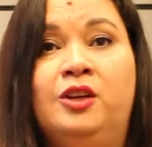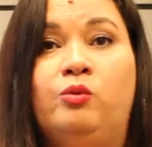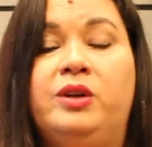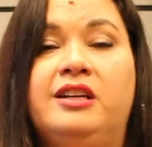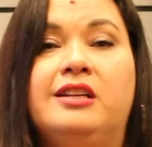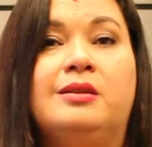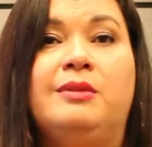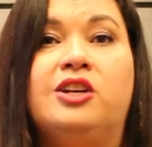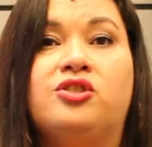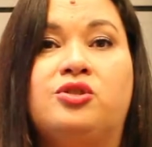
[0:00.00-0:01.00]
We need to
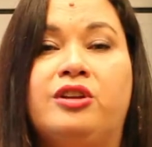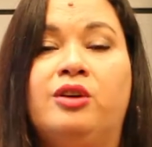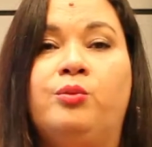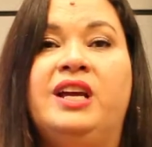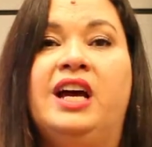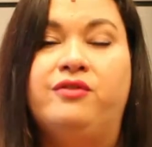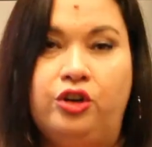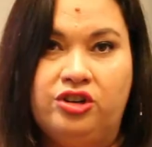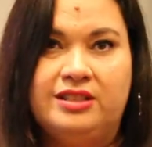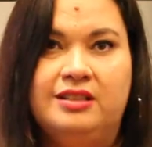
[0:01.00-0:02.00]
make sure that we have
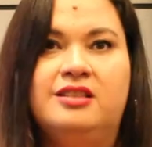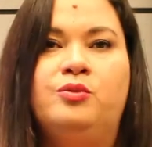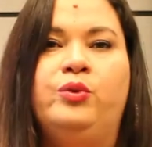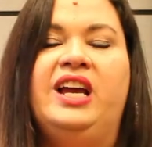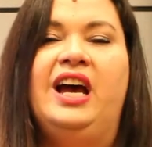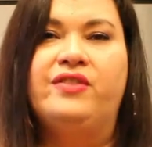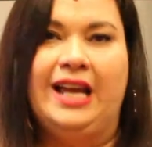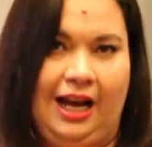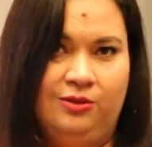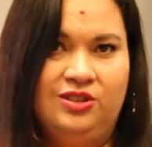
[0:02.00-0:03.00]
nurses, we have
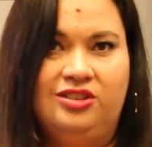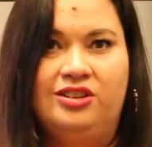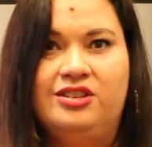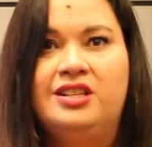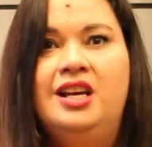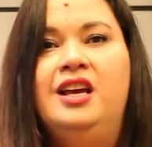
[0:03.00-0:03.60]
counselors,